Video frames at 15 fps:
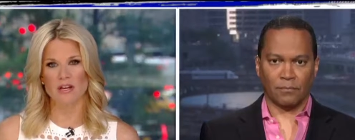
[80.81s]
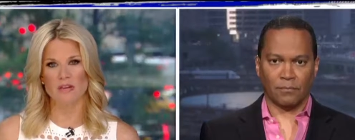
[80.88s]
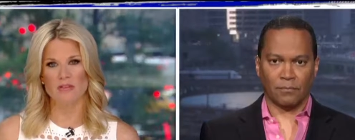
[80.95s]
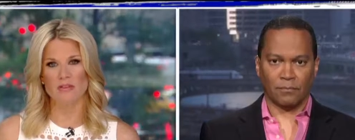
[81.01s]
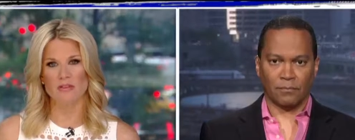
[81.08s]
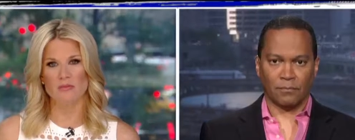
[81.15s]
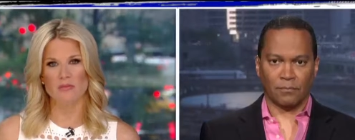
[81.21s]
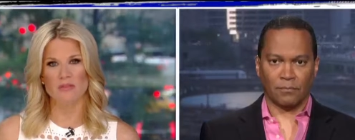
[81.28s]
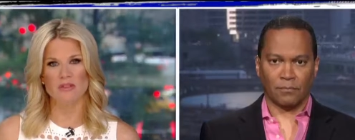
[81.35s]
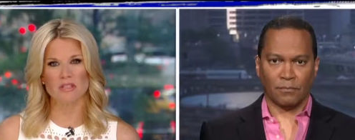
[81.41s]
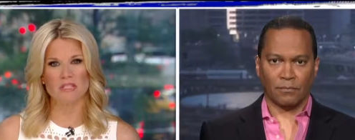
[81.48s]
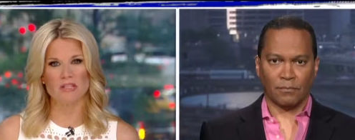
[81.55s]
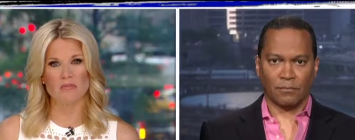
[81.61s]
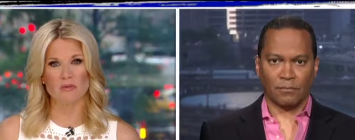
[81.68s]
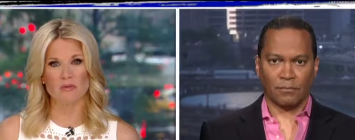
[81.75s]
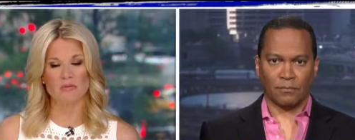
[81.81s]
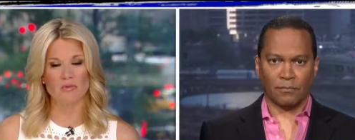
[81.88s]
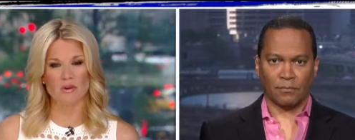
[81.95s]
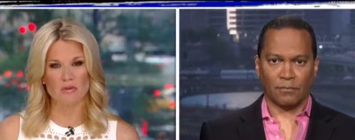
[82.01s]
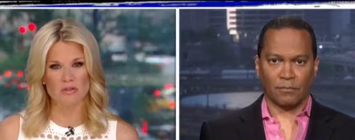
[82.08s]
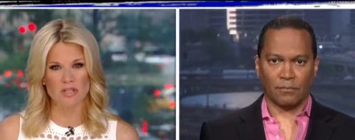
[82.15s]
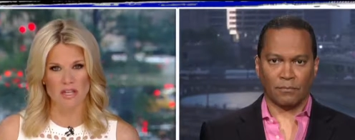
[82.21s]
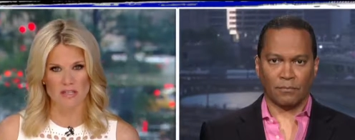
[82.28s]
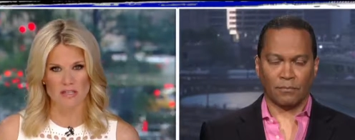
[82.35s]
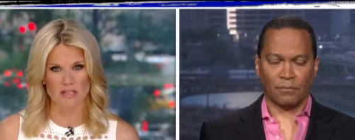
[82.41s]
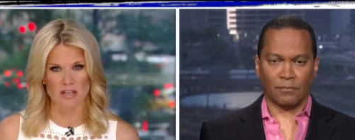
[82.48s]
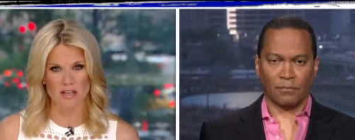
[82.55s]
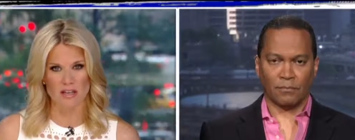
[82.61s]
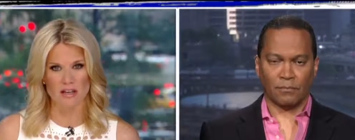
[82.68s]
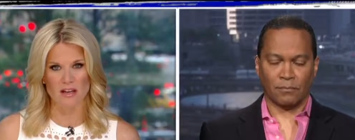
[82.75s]
Speaker 1: know that the police have been
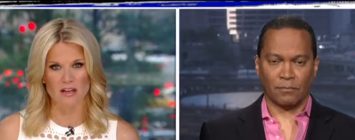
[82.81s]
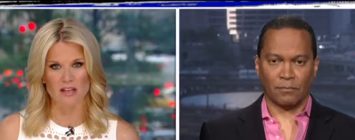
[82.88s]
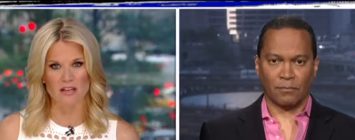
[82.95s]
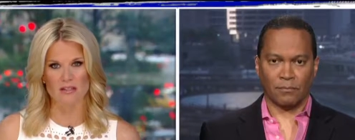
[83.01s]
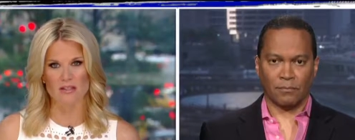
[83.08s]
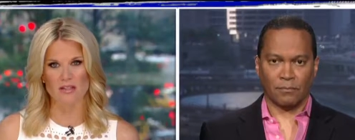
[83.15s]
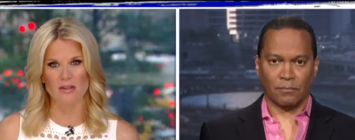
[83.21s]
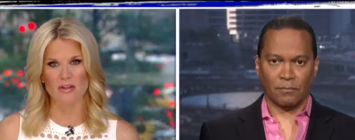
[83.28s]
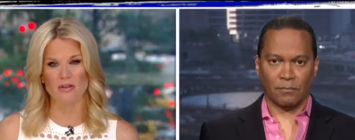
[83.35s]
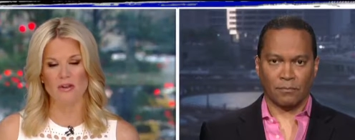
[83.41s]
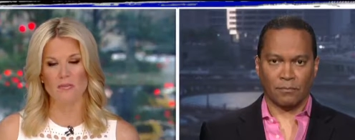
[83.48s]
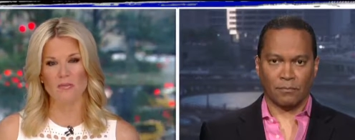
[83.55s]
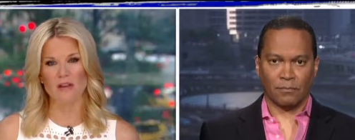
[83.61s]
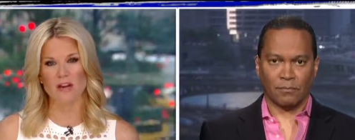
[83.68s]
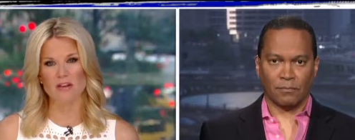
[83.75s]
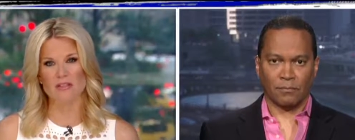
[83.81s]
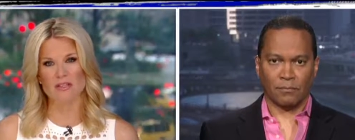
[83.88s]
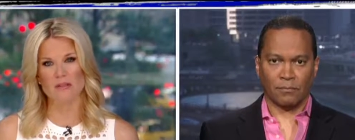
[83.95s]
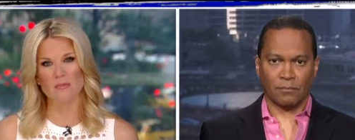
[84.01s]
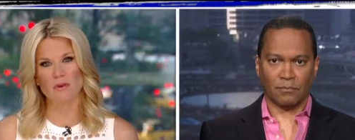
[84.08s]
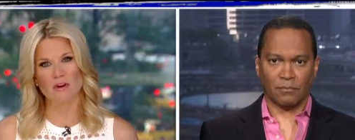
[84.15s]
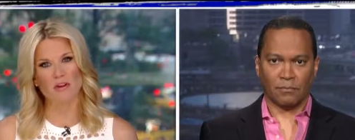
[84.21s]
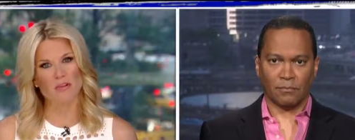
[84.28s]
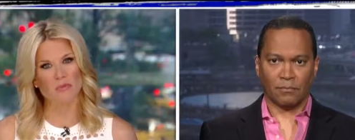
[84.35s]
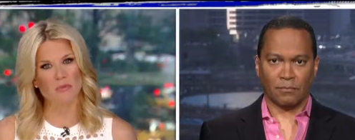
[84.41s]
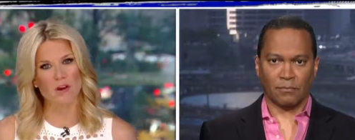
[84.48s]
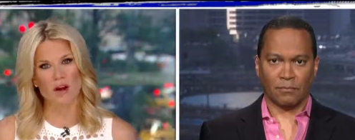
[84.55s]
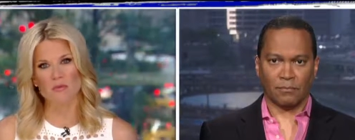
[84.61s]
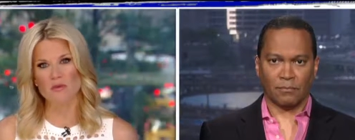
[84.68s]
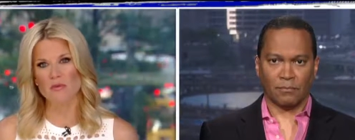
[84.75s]
protesting against the current mayor. Is he part of the
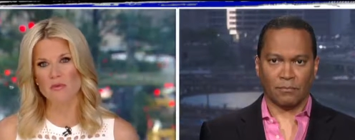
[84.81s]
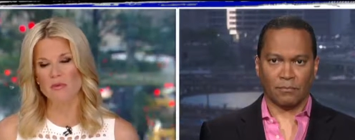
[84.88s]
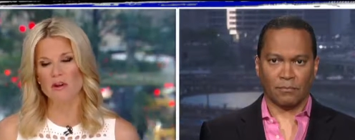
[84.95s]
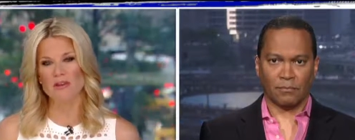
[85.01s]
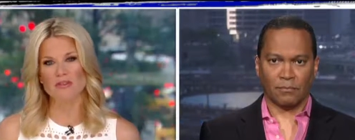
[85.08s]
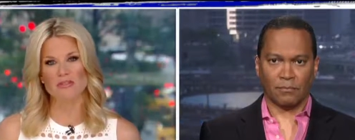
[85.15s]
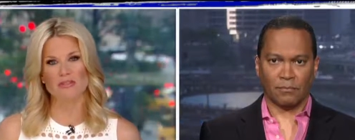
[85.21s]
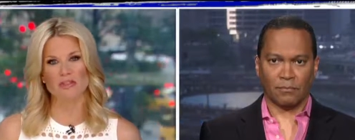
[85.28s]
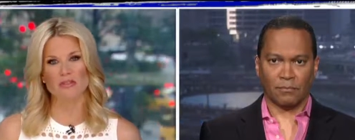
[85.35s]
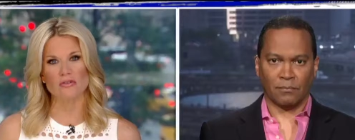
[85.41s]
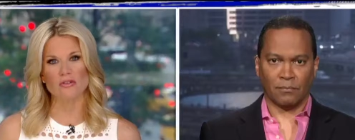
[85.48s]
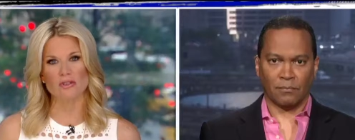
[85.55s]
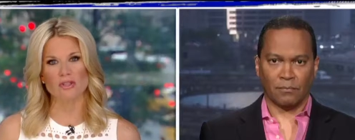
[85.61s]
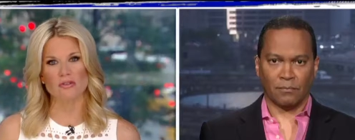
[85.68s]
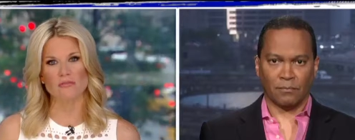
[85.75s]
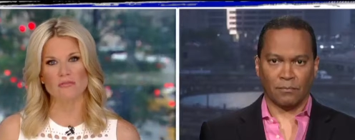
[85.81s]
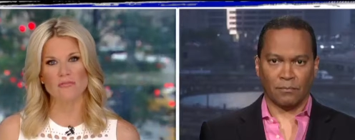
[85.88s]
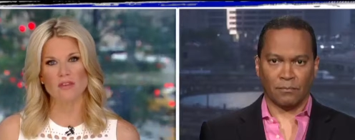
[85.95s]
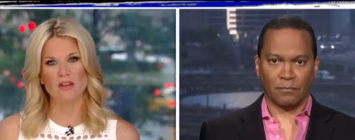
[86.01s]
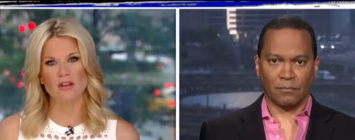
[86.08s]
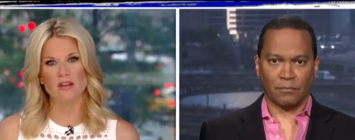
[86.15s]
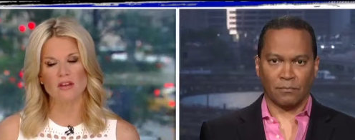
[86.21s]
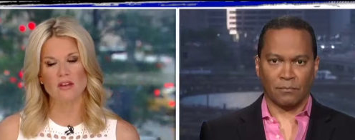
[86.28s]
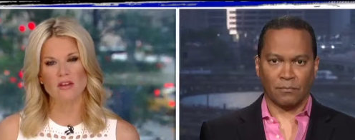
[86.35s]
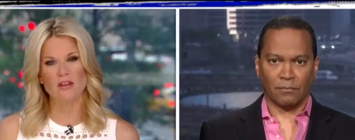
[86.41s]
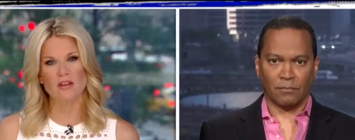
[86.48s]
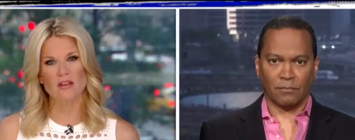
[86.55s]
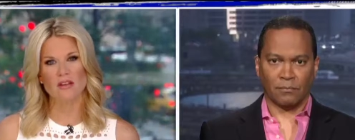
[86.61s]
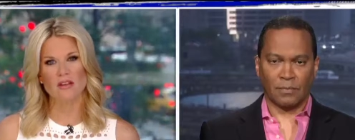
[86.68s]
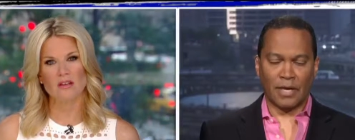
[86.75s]
problem or part of the solution?
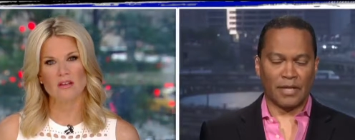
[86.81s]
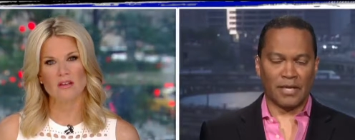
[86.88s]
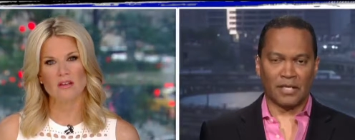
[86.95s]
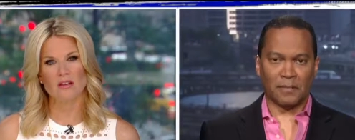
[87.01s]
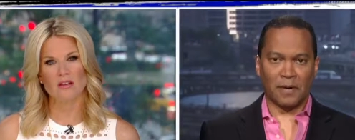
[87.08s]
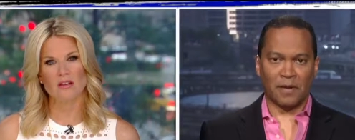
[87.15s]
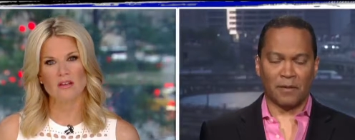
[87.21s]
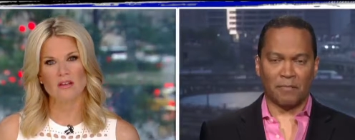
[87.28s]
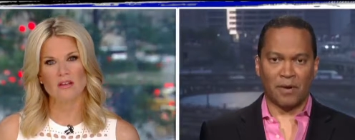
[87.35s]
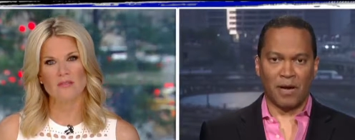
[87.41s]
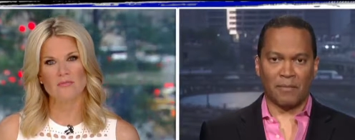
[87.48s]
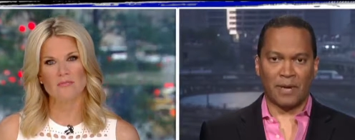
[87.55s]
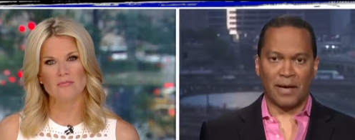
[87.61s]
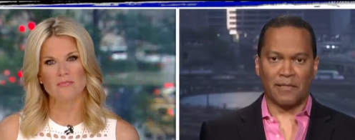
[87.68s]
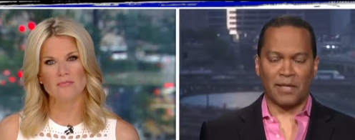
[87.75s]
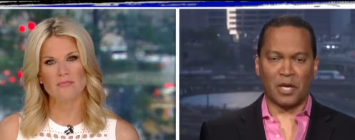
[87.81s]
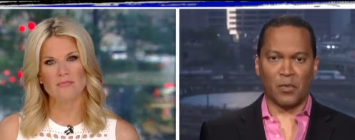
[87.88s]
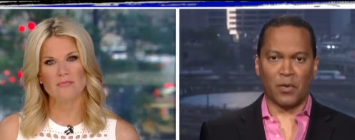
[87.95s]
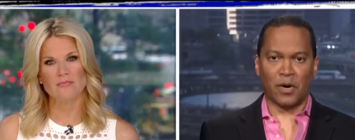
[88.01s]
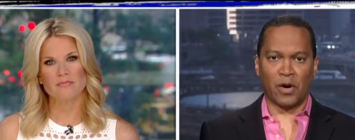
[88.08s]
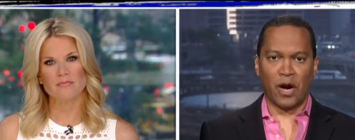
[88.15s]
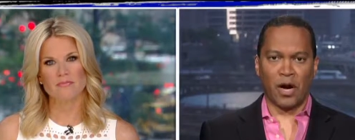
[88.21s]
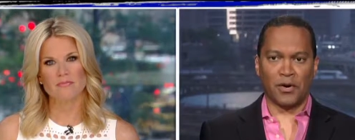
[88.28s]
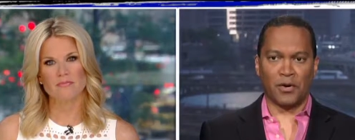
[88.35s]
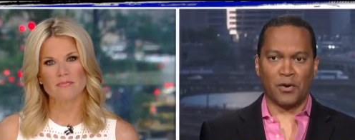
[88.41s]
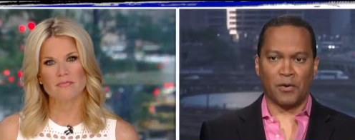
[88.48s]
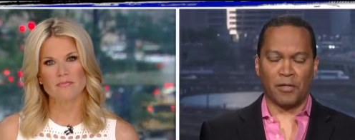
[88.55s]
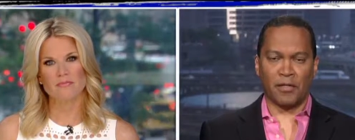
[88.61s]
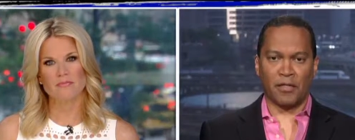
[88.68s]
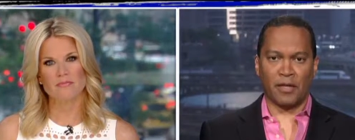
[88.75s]
Speaker 2: I think it's part of the problem. I think we are
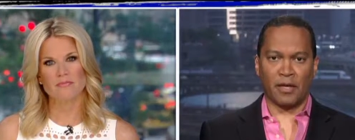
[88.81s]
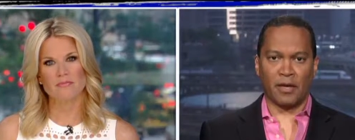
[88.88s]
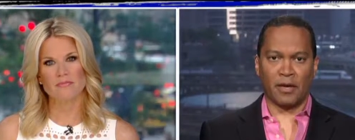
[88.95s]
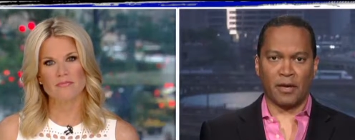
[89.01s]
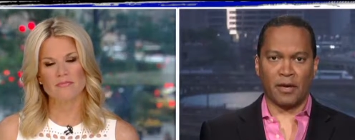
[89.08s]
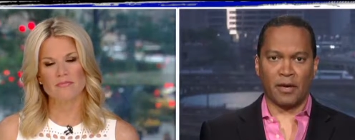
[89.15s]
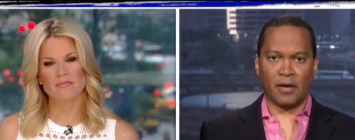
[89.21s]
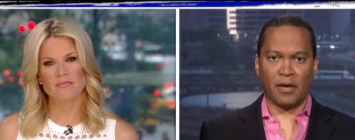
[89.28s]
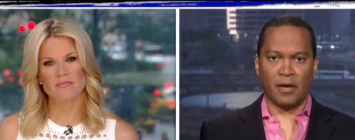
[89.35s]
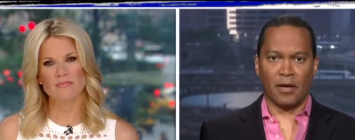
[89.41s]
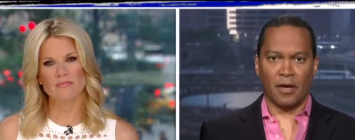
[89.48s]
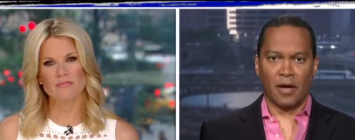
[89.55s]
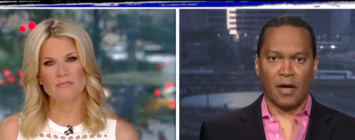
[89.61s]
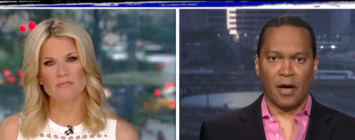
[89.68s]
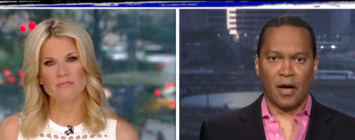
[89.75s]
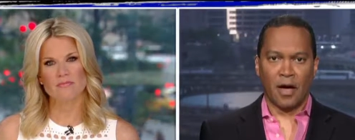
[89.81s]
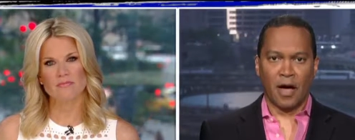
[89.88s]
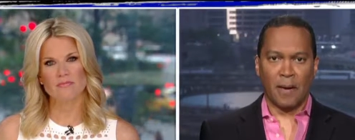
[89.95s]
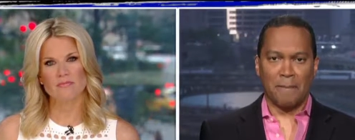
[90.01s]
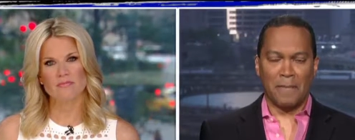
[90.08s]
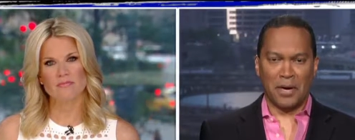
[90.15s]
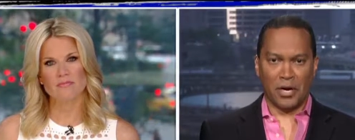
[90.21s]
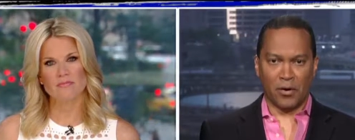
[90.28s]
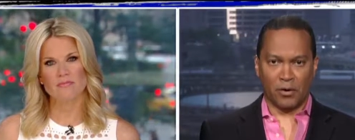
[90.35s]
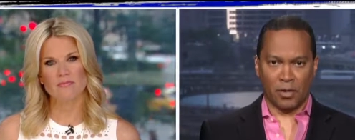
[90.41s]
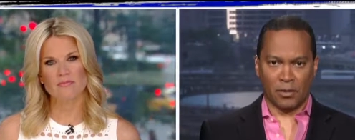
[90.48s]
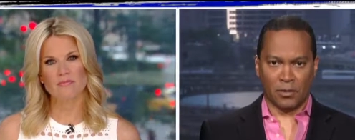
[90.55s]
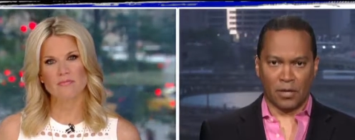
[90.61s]
under the mayoral